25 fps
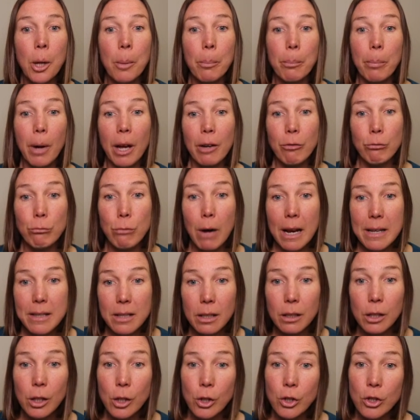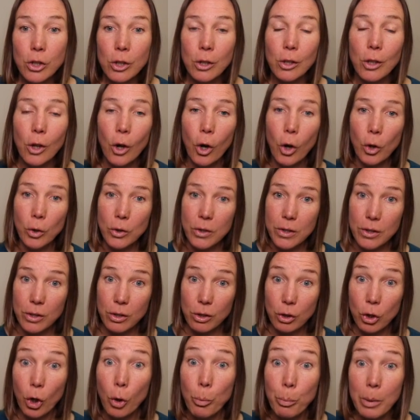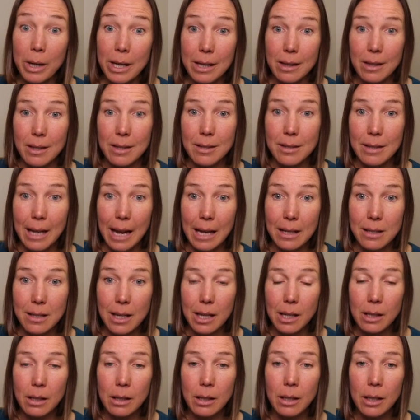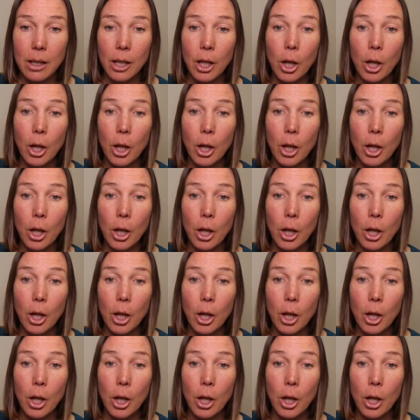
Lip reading: by resolution on stopping the statin,